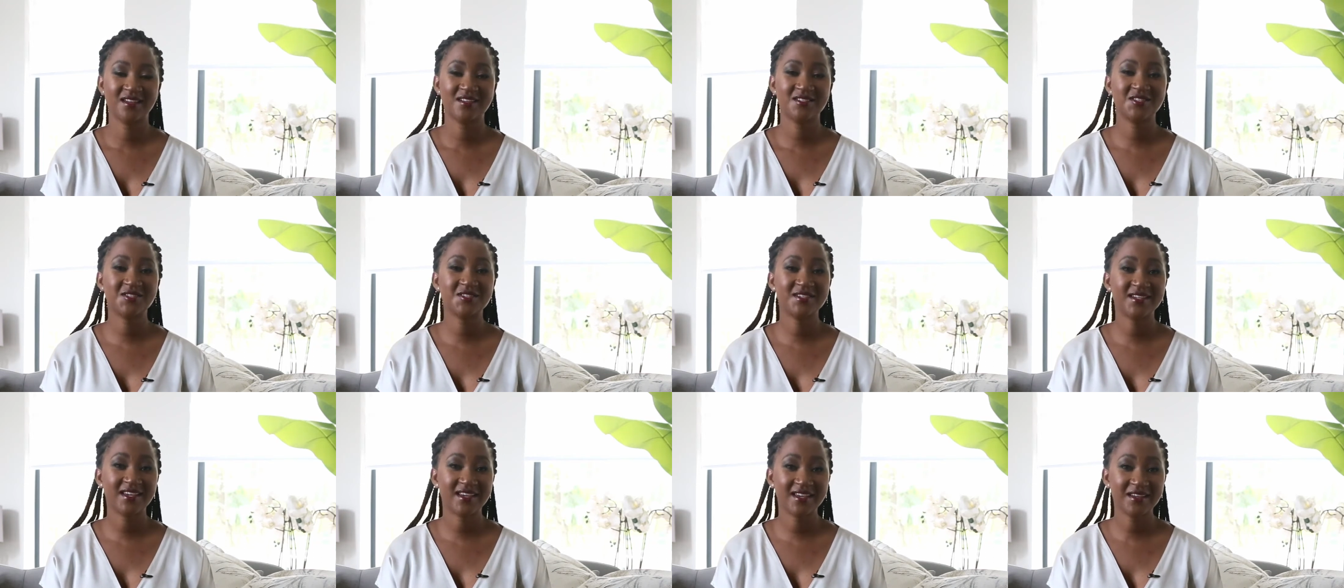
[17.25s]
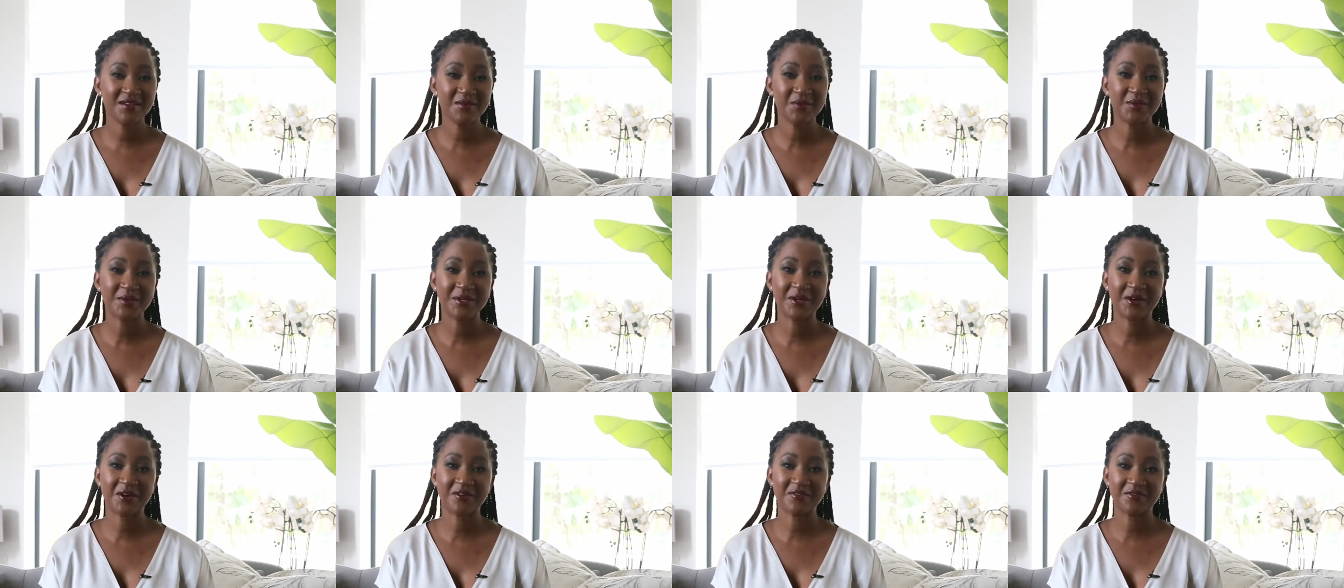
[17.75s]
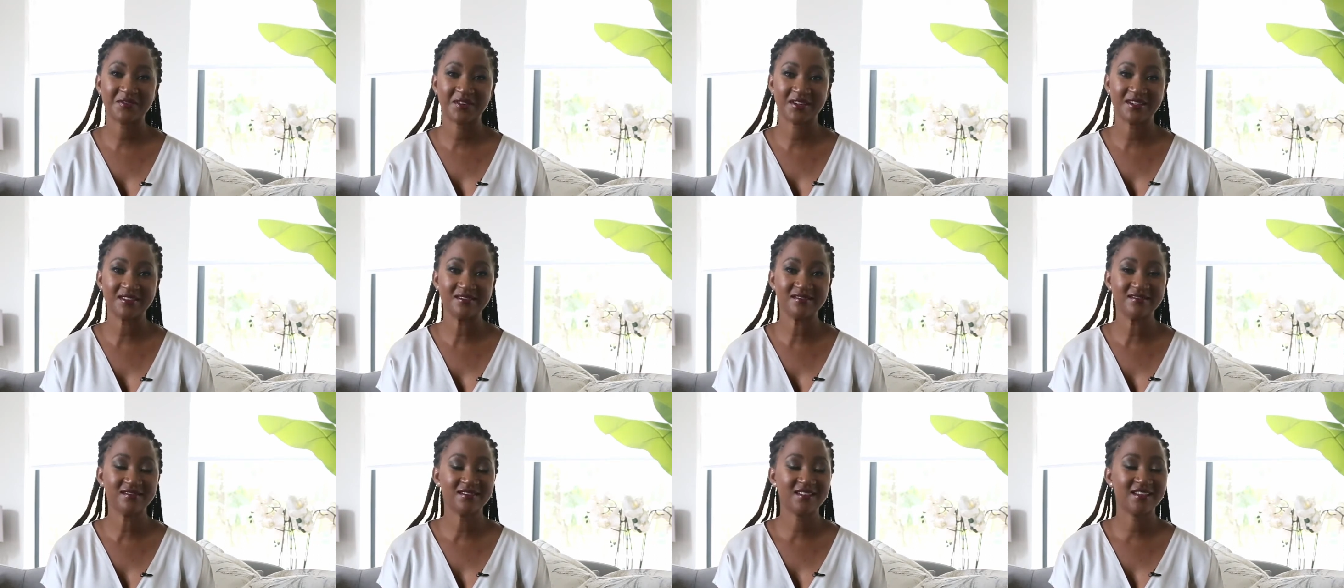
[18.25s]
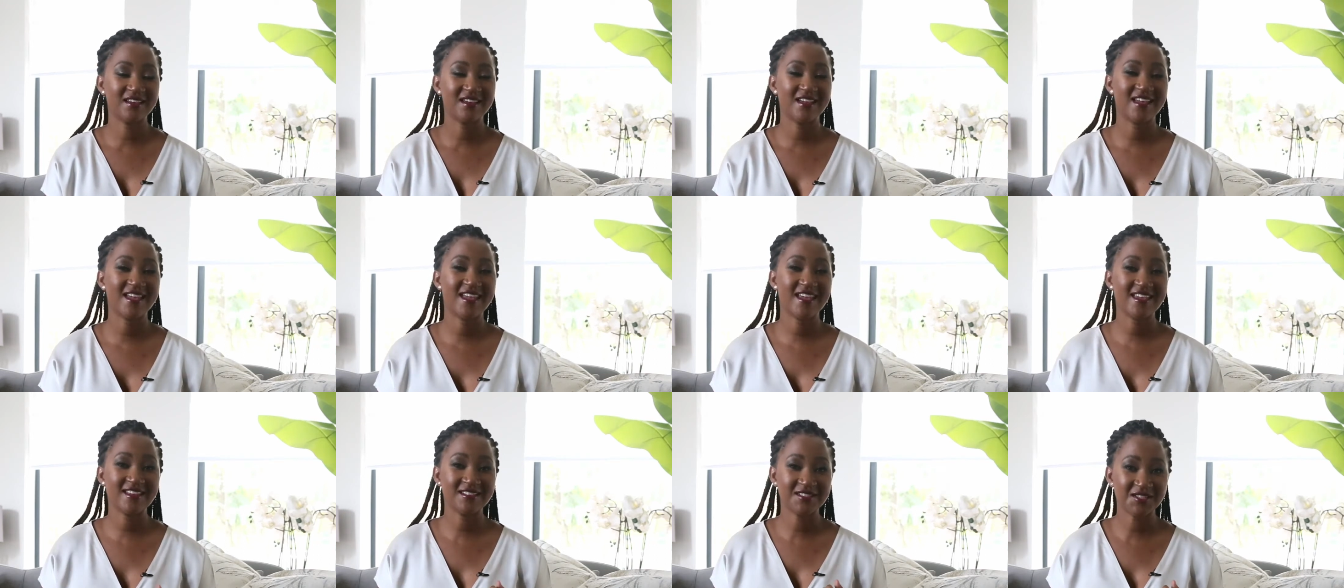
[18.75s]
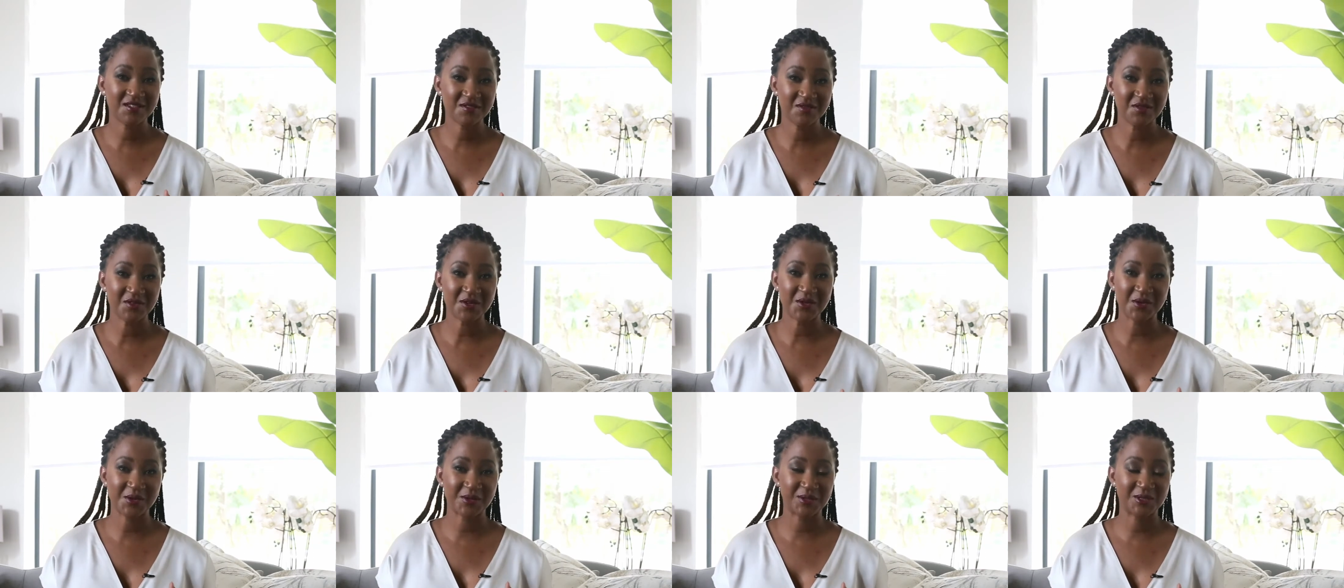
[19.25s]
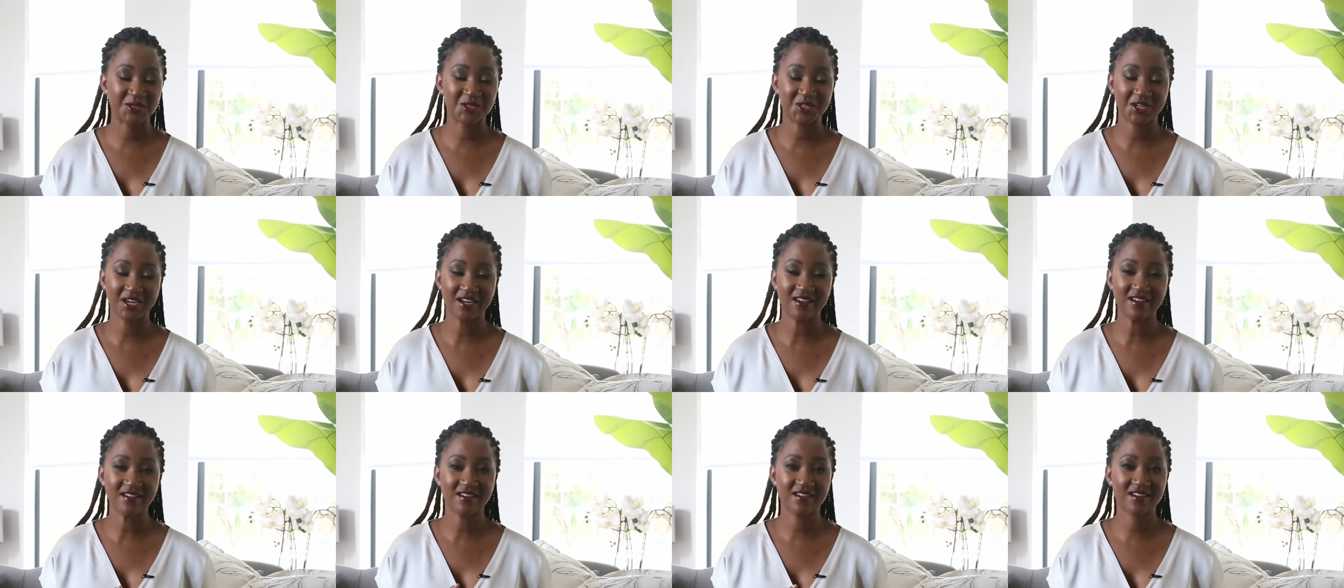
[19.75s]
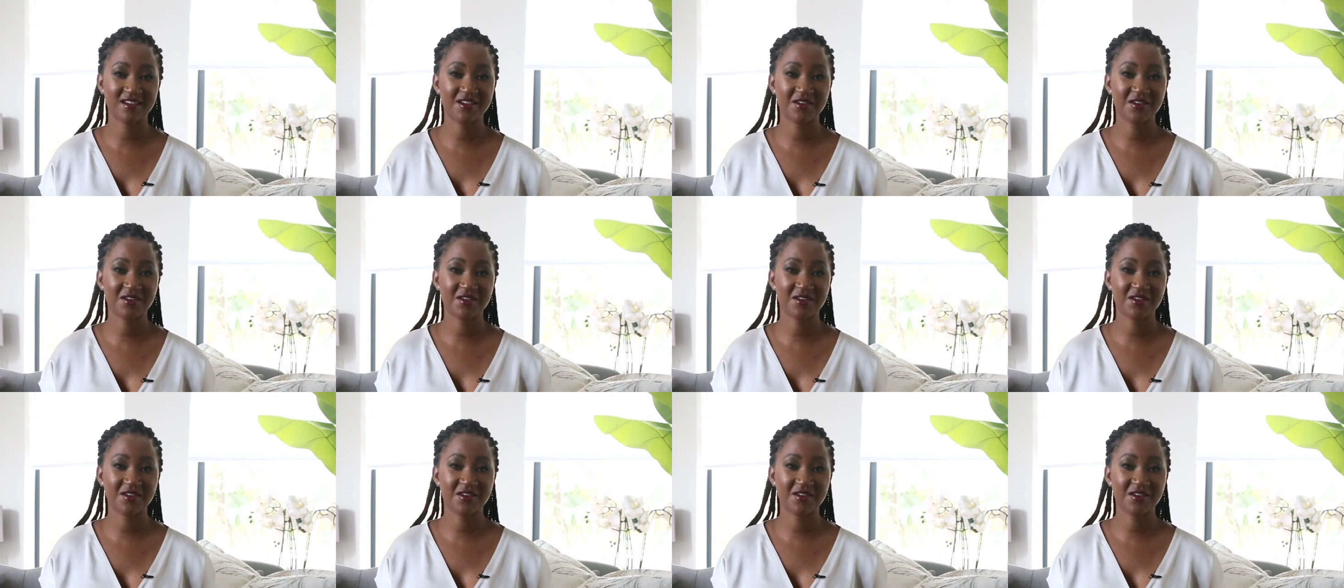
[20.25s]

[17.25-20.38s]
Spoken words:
Today we offer interview coaching,